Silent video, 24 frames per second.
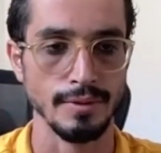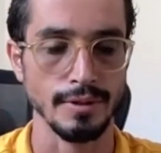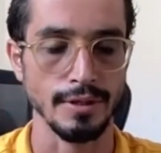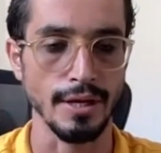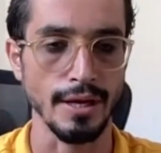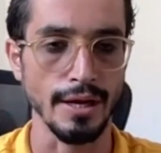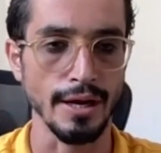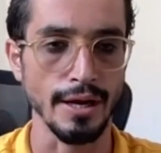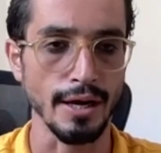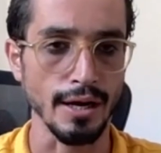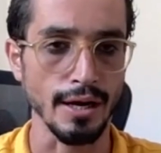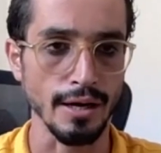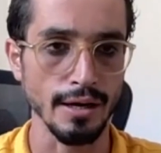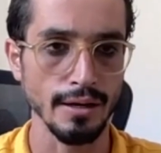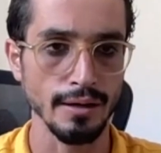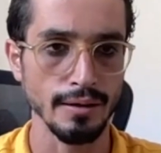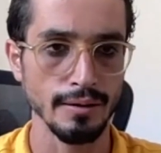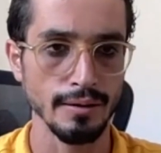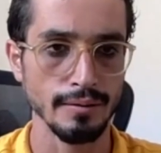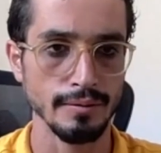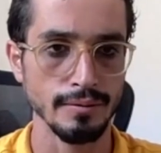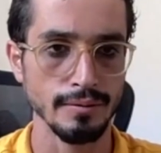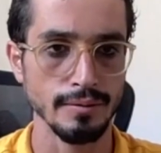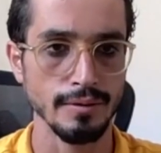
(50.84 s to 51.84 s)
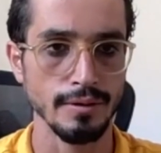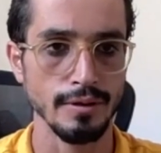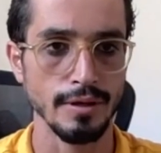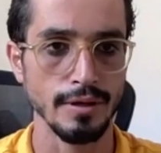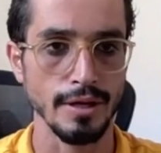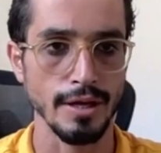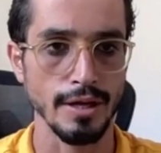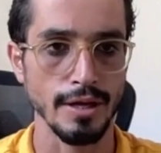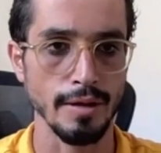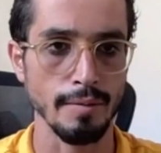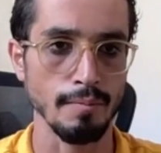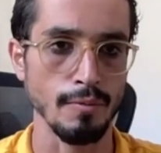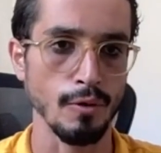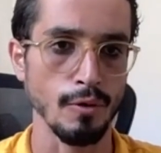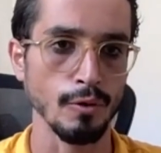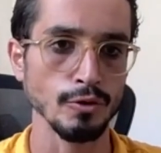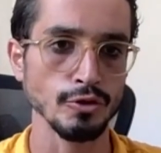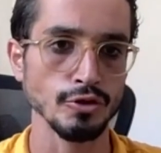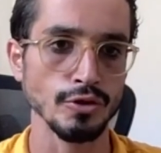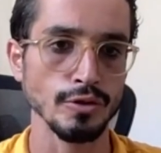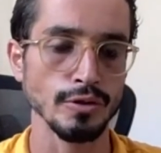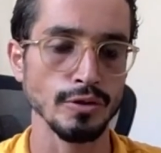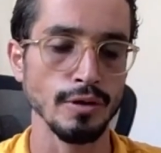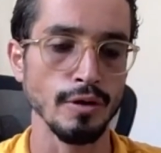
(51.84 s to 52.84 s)
There are
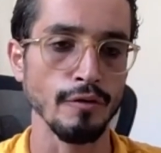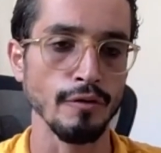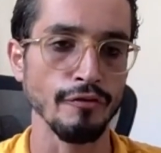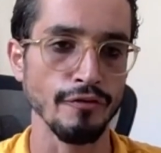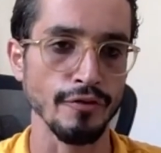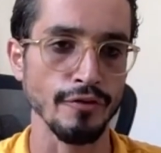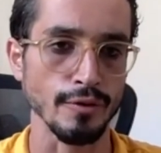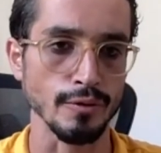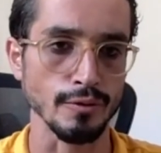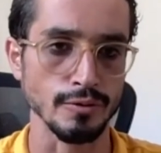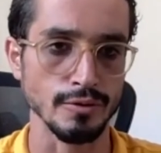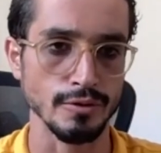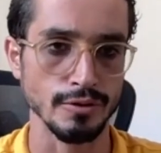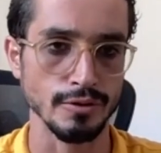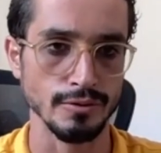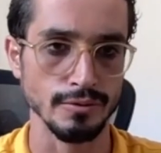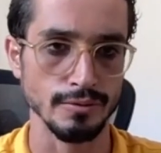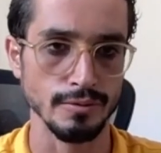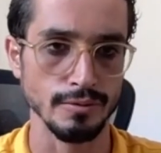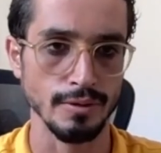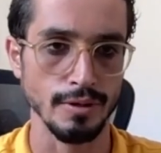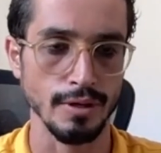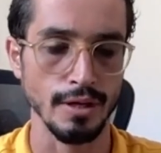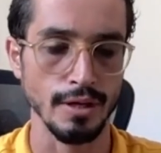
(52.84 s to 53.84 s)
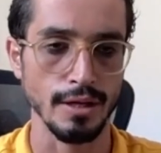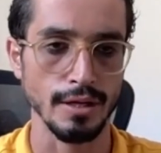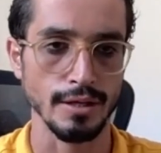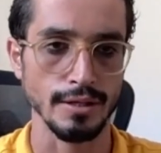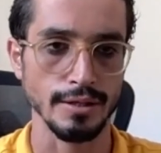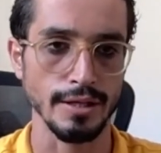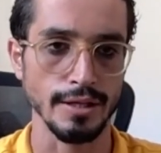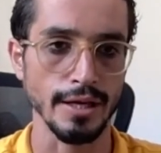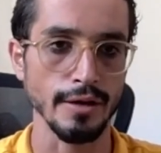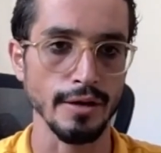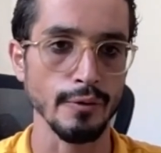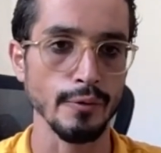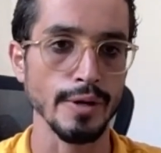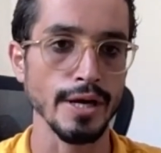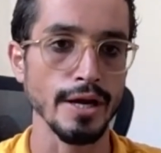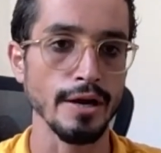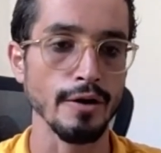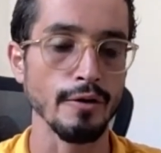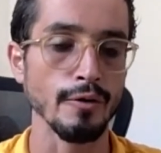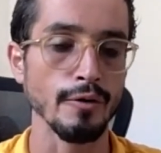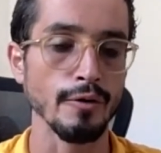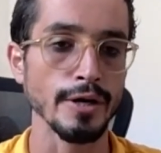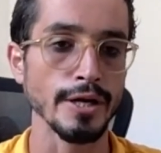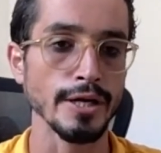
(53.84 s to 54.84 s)
emotional fields that we
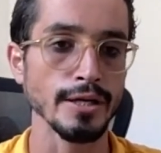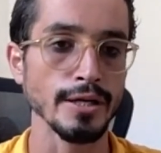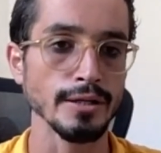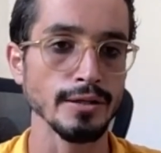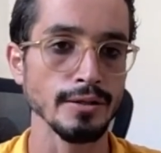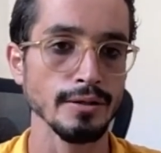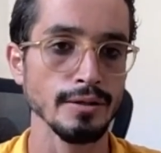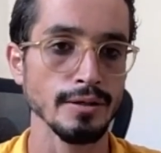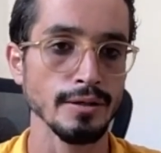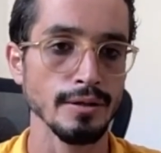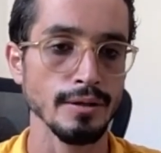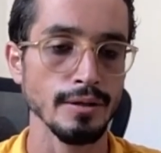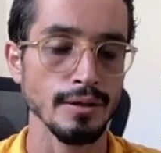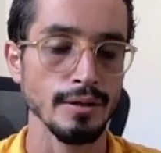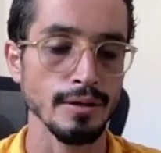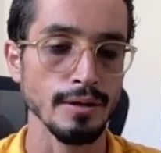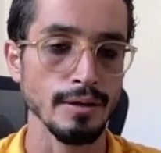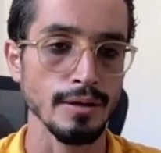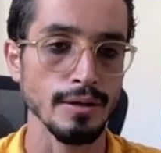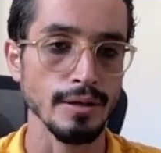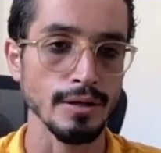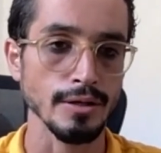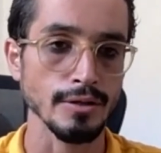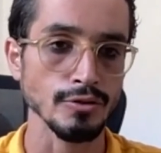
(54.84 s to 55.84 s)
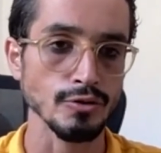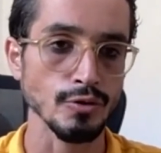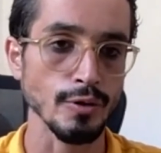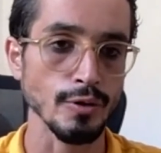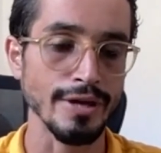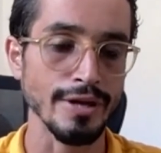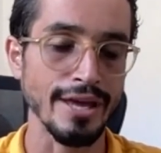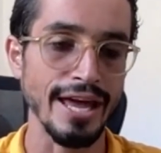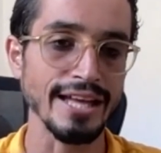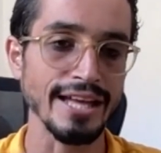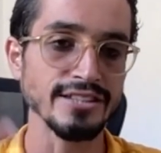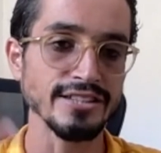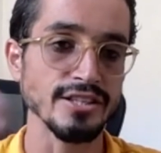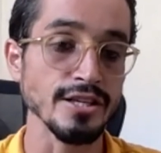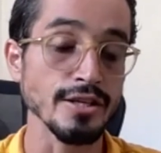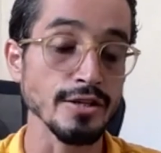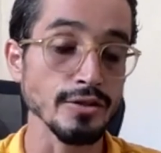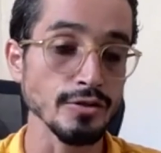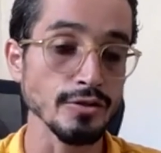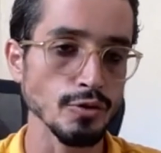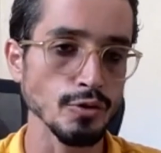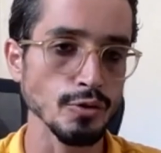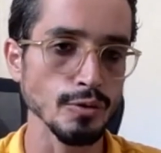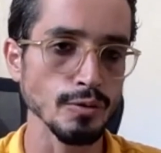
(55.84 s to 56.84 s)
are going to get
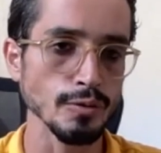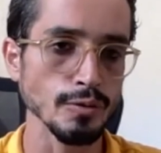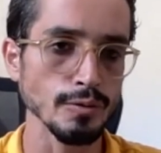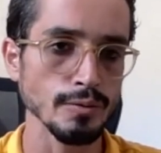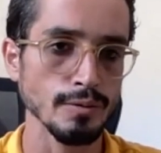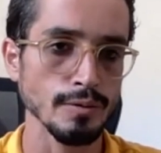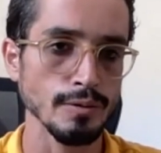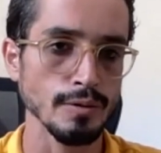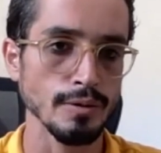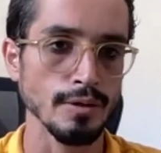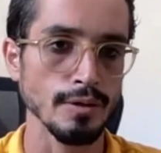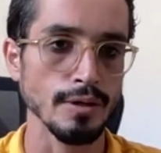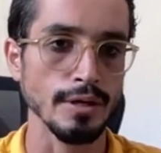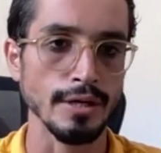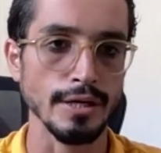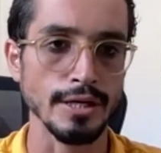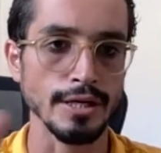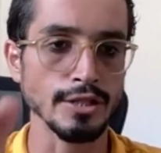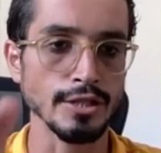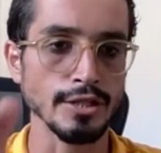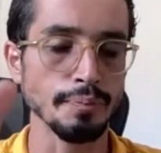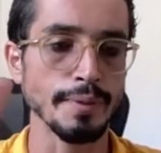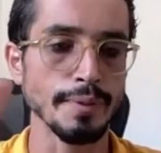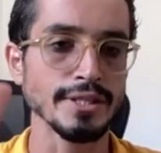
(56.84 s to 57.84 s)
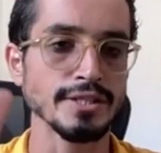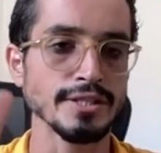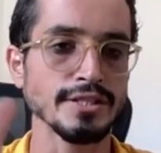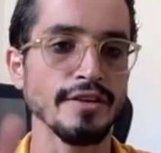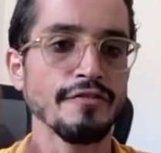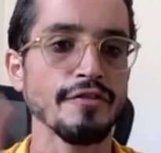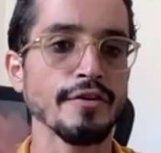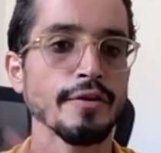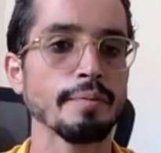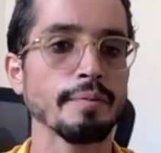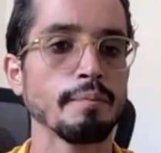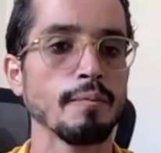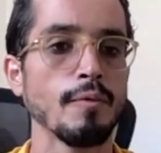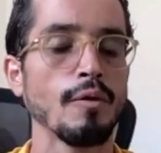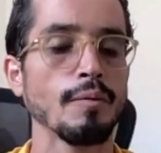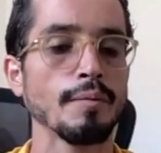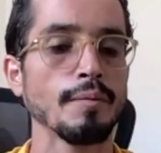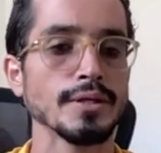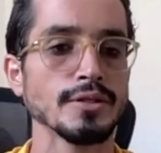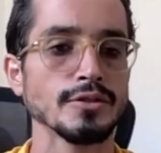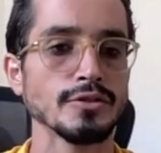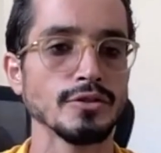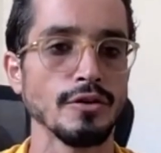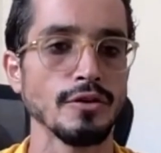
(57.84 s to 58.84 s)
into in specific
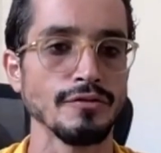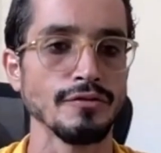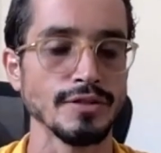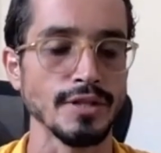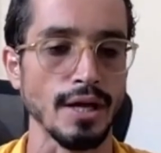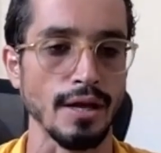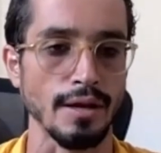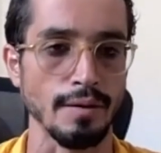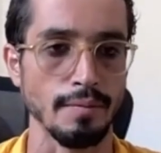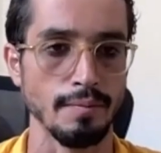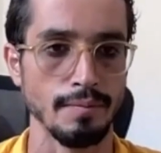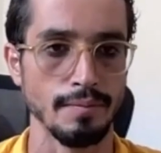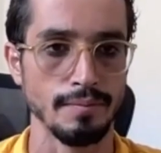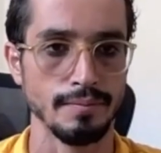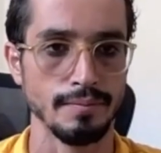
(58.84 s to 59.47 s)
moments of time.